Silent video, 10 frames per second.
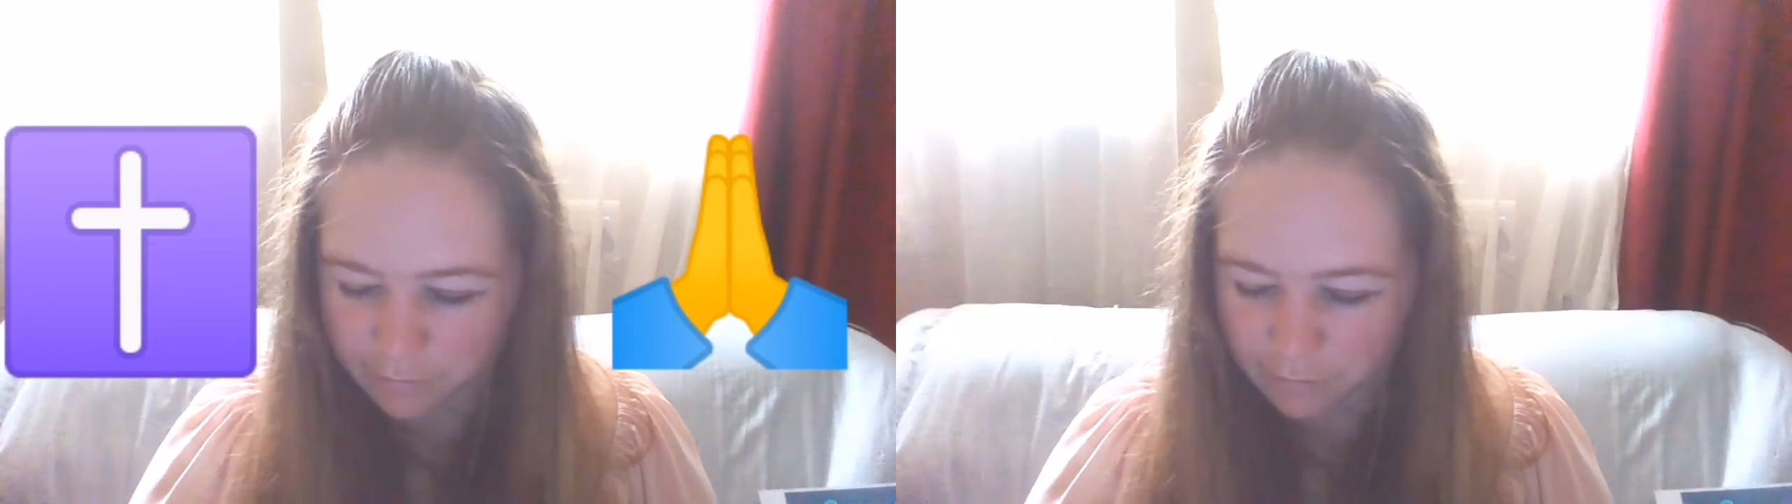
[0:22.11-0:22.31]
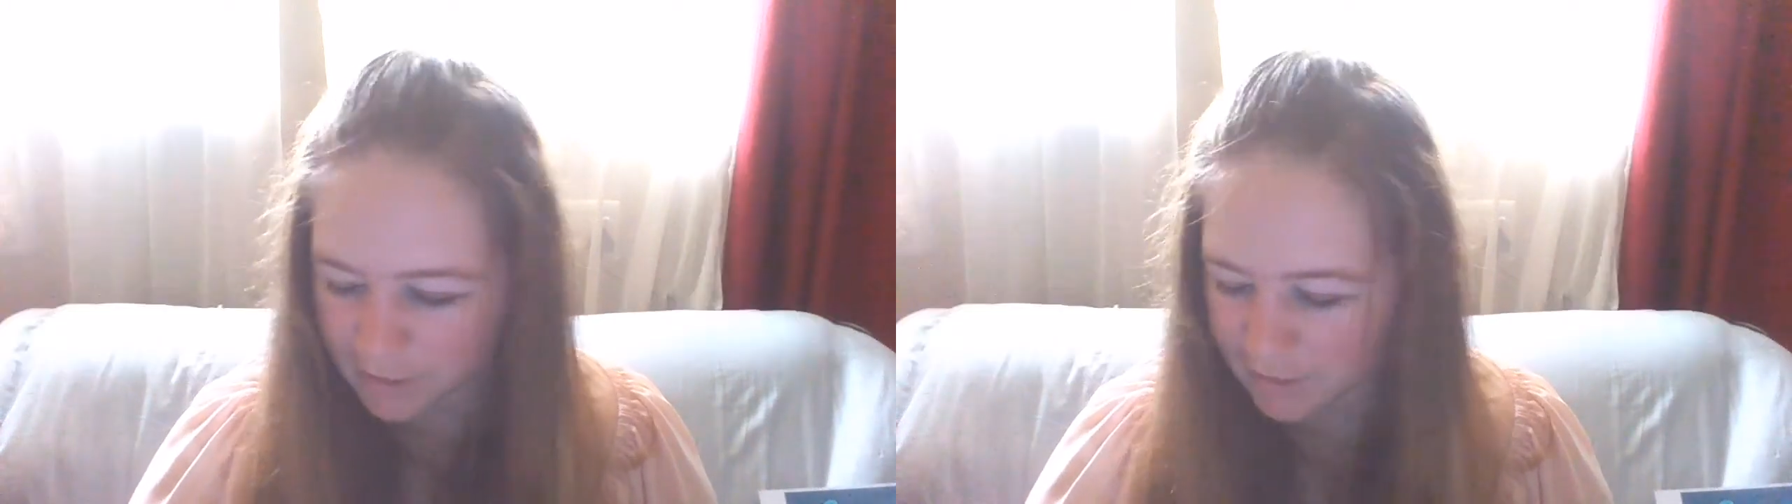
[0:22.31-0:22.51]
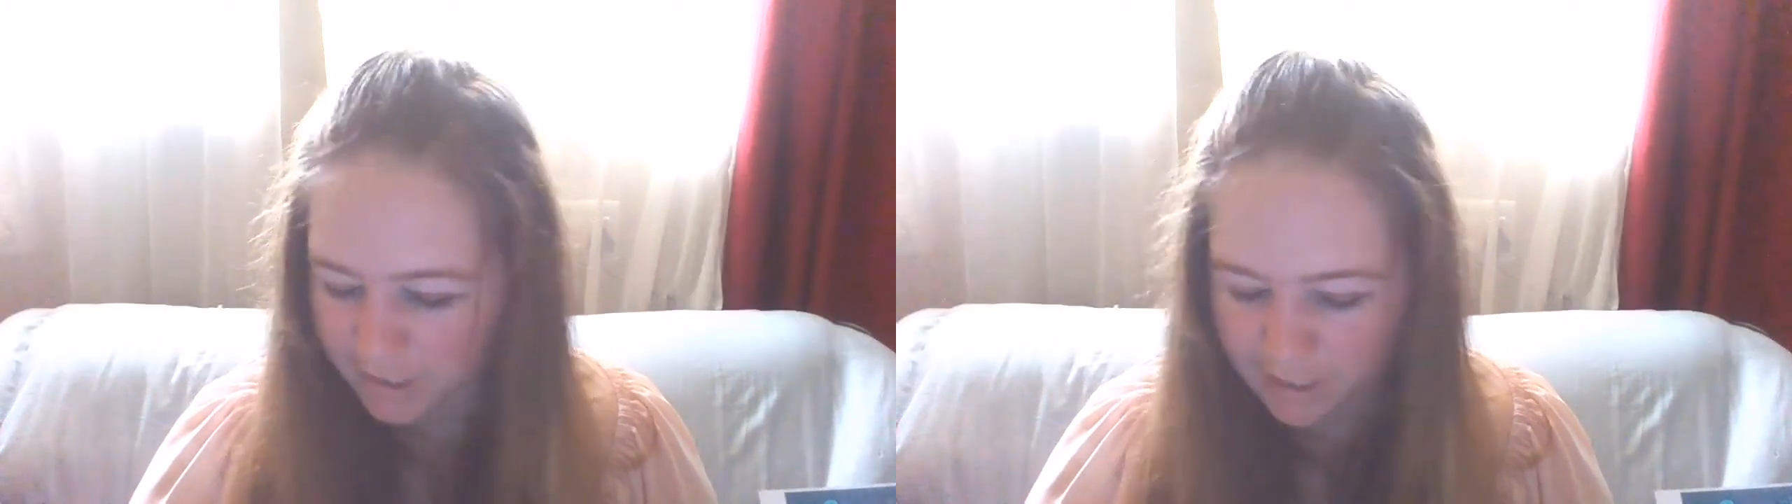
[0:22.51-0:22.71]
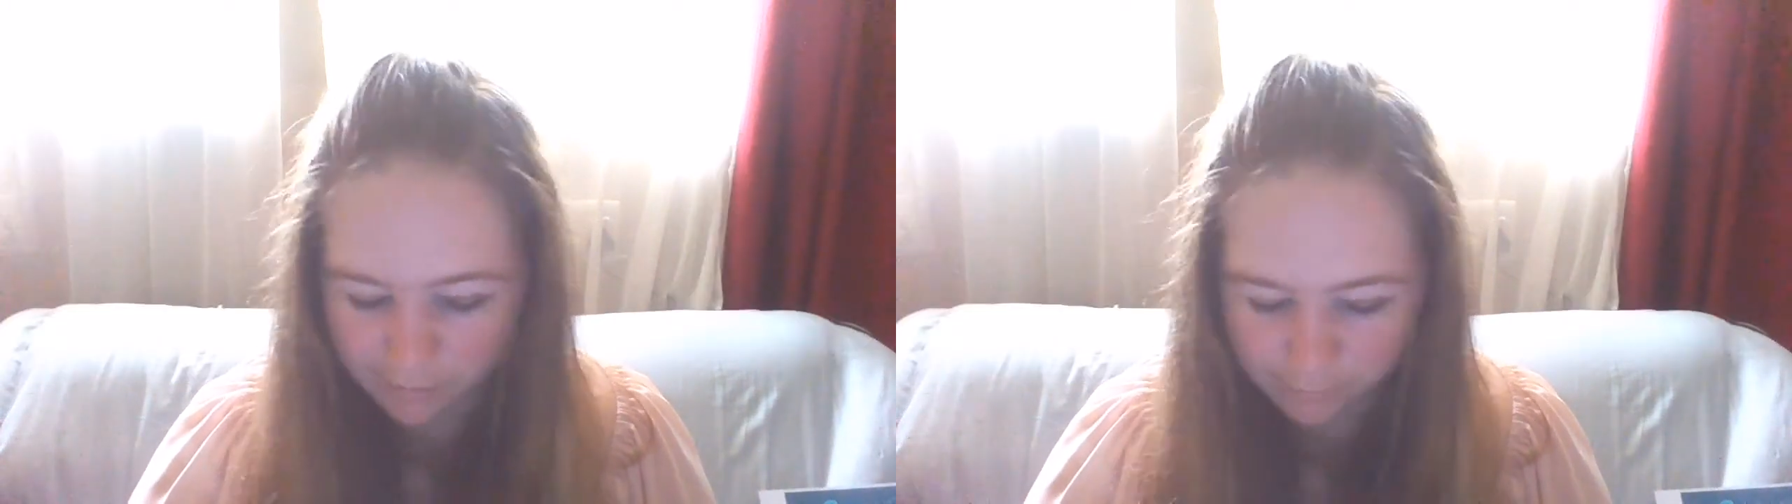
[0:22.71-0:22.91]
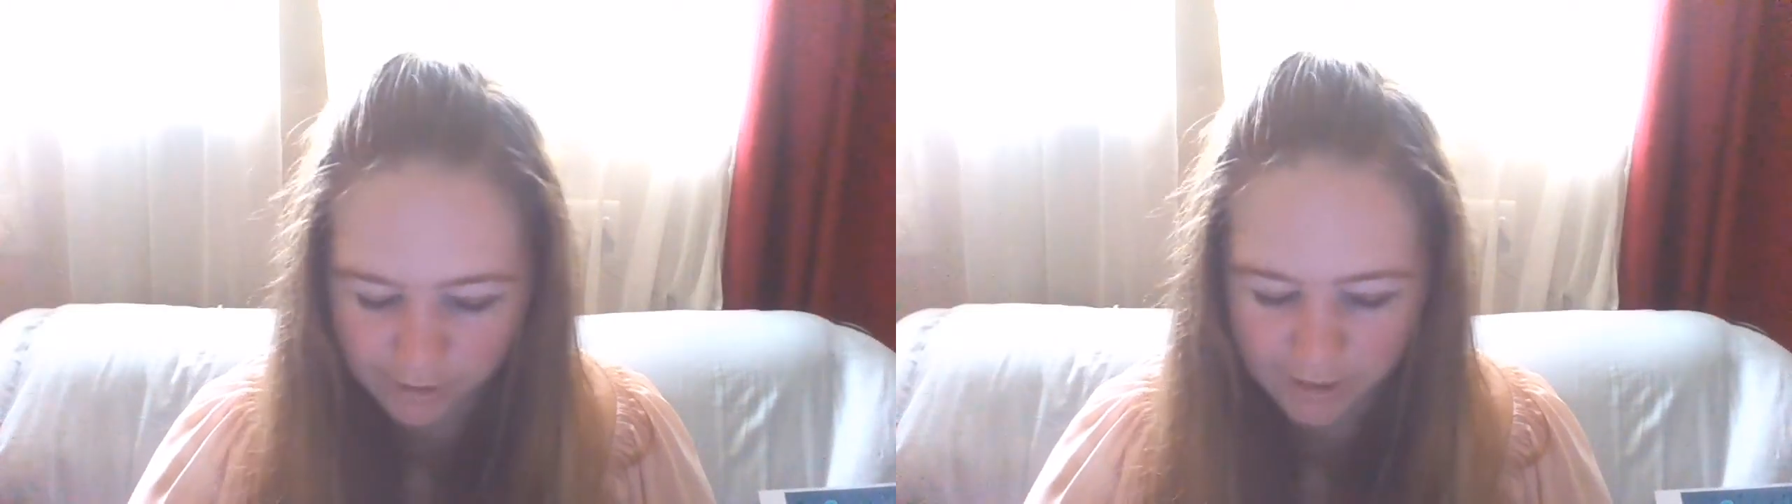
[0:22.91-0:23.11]
for us
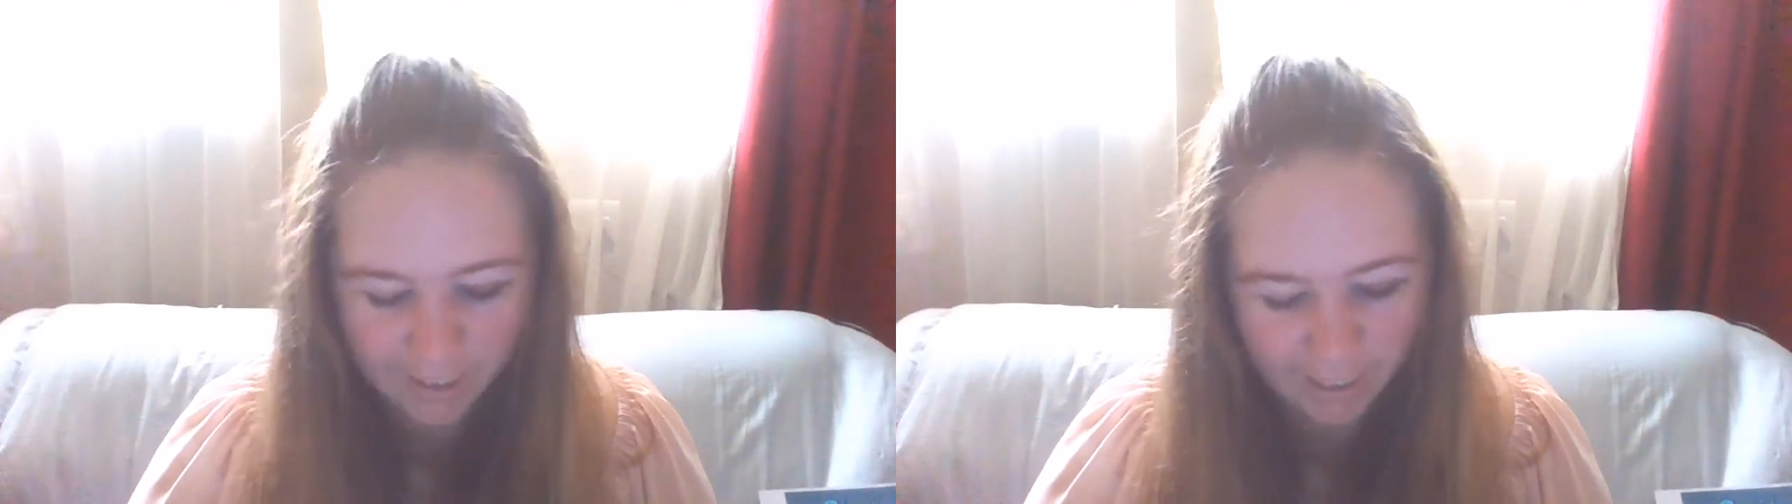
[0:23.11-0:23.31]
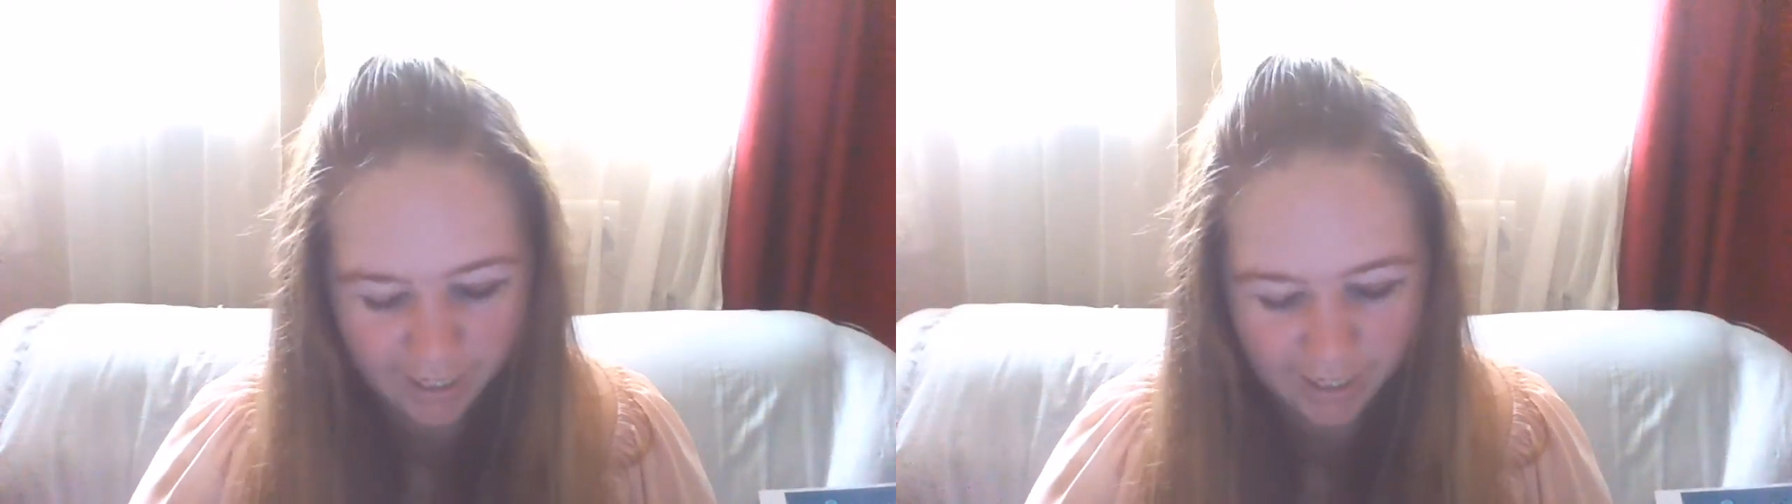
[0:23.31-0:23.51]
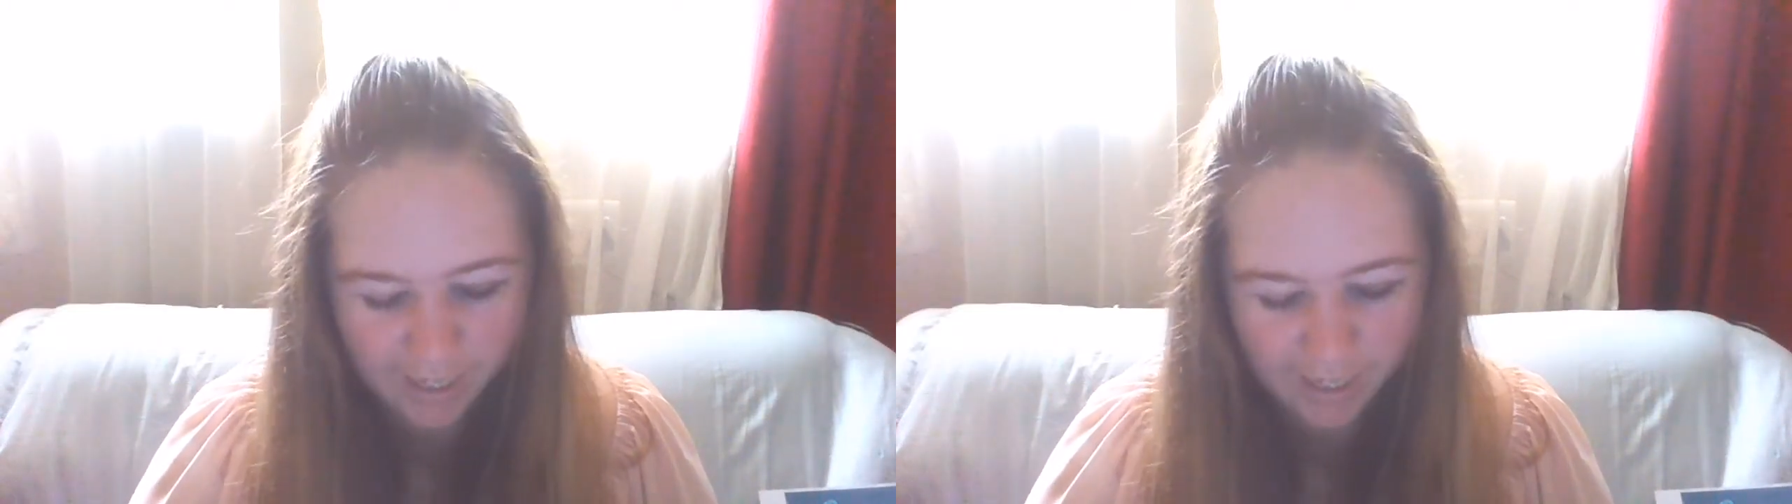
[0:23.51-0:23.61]
every day.